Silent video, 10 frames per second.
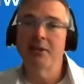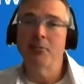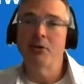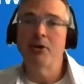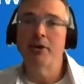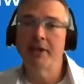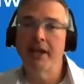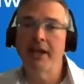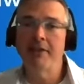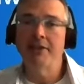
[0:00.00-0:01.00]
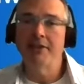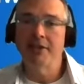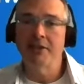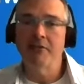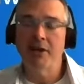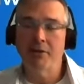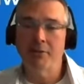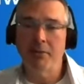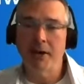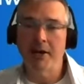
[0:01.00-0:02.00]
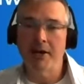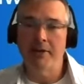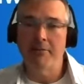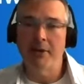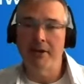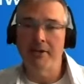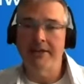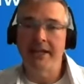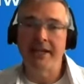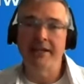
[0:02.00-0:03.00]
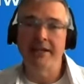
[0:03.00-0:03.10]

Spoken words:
put the evidence in the record by the date,